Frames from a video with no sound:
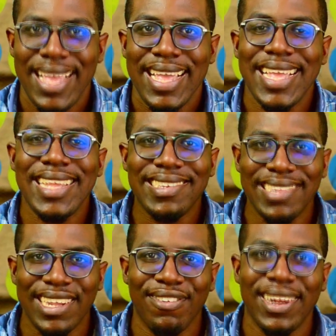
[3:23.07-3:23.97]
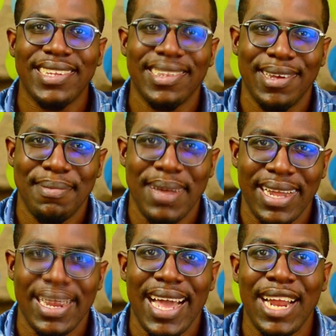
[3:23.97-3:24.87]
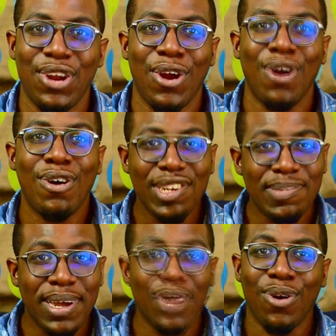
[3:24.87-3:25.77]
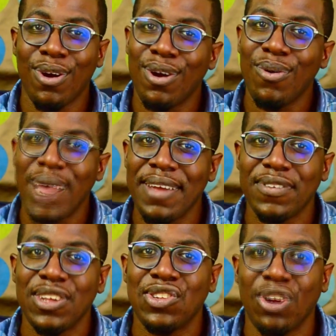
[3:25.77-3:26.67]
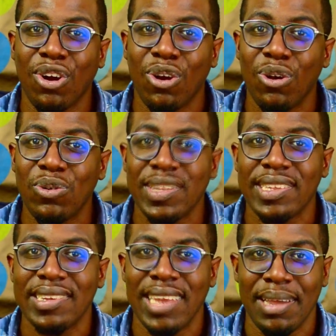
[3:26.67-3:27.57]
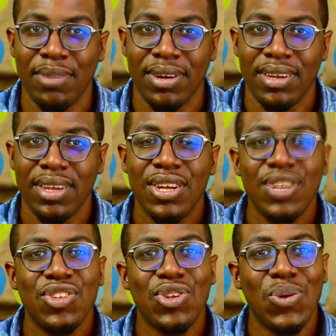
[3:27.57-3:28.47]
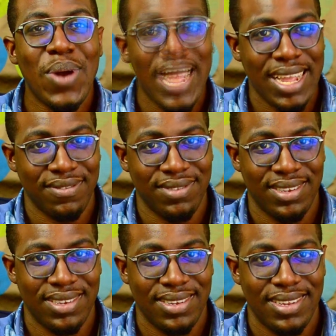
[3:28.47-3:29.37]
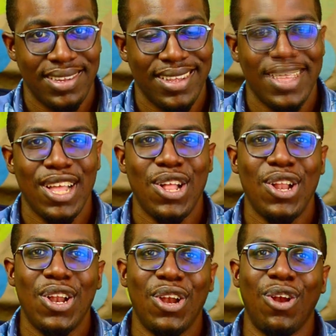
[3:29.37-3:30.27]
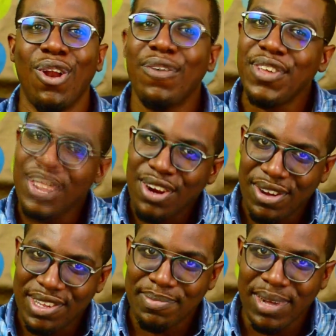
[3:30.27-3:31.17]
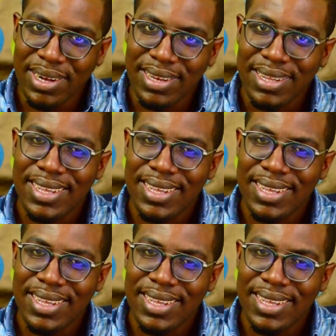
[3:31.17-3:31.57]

is the greatest command, and our husband or our wife is our closest neighbor. So wives, loving your husband